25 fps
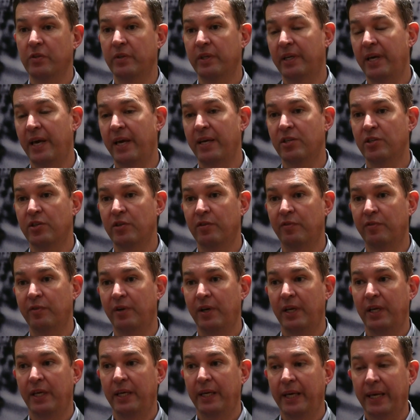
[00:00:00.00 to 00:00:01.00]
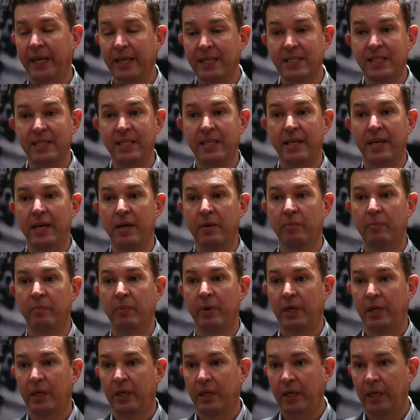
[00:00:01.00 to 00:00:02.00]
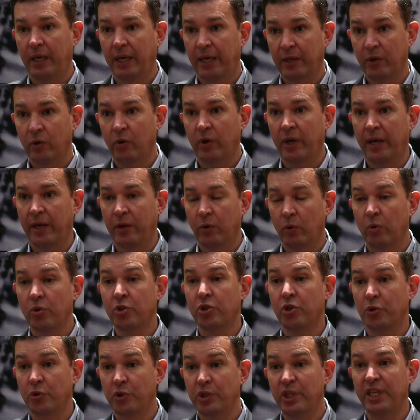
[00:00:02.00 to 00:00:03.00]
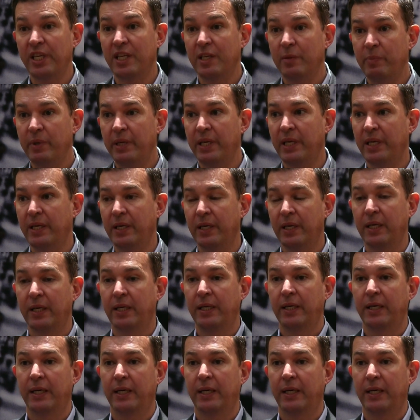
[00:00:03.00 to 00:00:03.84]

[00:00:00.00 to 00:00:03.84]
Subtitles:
In the case of NTM and also TB,